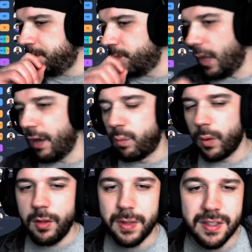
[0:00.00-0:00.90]
I've
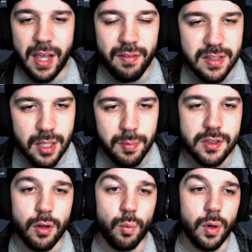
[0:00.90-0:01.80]
really been diving deep into
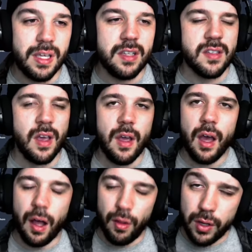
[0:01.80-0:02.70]
the rookies,
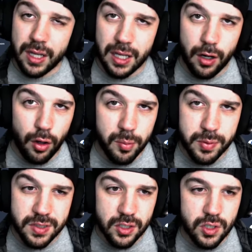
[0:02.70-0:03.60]
looking at all the
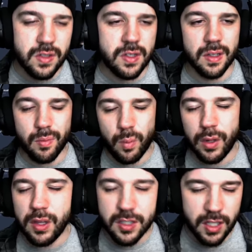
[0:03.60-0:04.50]
positions,
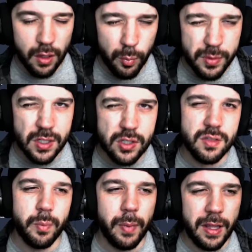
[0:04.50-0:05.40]
the skill positions,
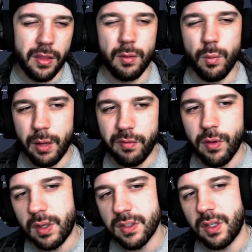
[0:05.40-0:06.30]
mainly what I'm
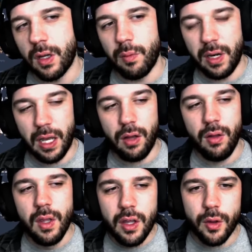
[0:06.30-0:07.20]
focusing on right now.
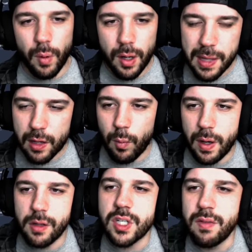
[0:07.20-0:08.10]
The running back and wide
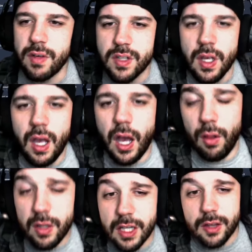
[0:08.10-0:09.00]
receivers. I
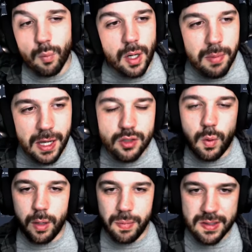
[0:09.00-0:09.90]
looked at the running backs
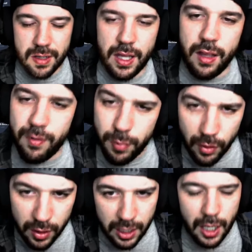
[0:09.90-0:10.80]
quite a bit today. I have been
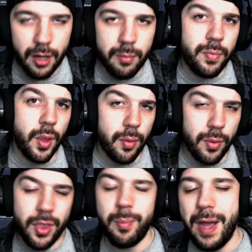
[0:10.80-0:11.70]
looking at them
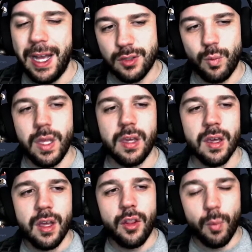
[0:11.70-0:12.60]
the past week.
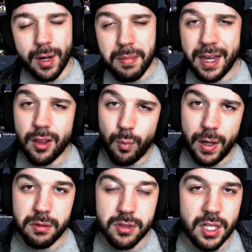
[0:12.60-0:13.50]
The running back and the
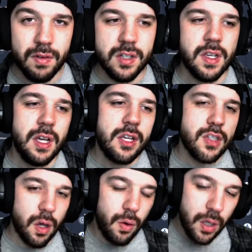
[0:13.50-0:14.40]
wide receivers.
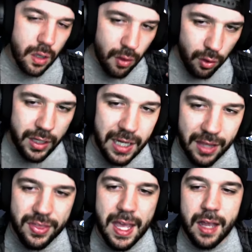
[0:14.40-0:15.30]
So looking
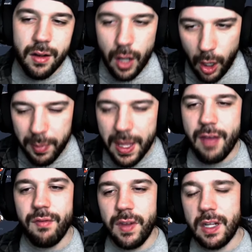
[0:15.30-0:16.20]
at that, I'll be
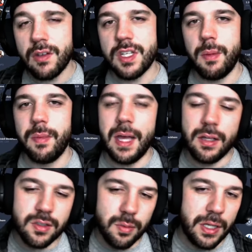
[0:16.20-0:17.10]
having videos coming out,
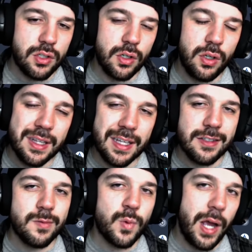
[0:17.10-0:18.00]
so make sure you hit that
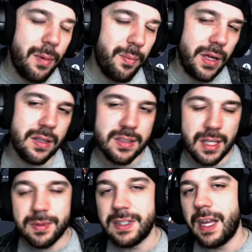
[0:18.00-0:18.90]
subscribe button, stay
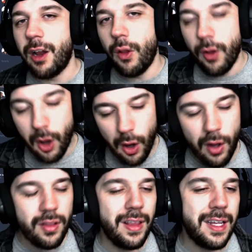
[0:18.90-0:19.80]
up to date on all
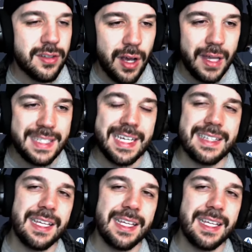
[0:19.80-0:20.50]
the latest content.